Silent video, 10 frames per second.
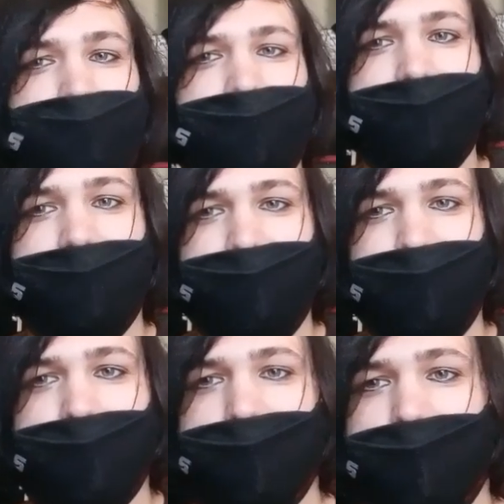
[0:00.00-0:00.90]
I have to
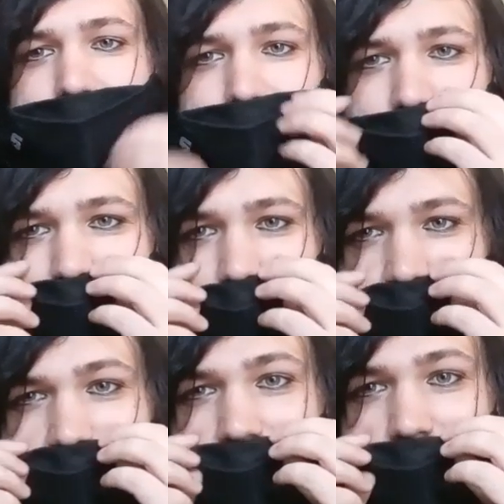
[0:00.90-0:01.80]
wear it. I don't. I, only
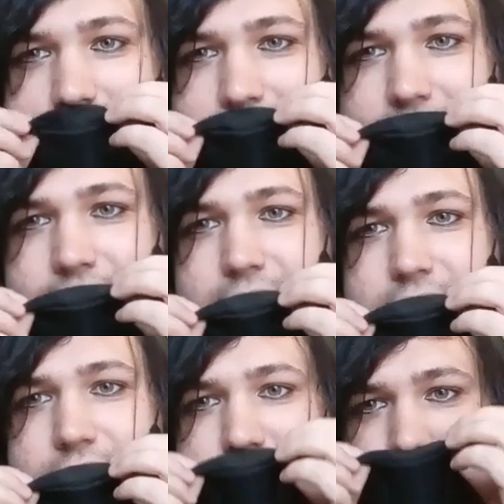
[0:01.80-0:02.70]
thing I don't like it because it
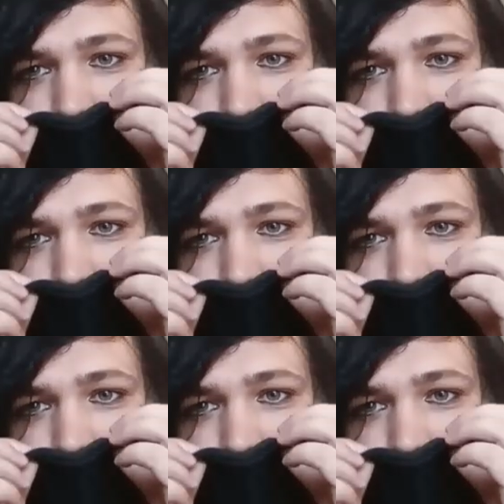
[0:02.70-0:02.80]
just slips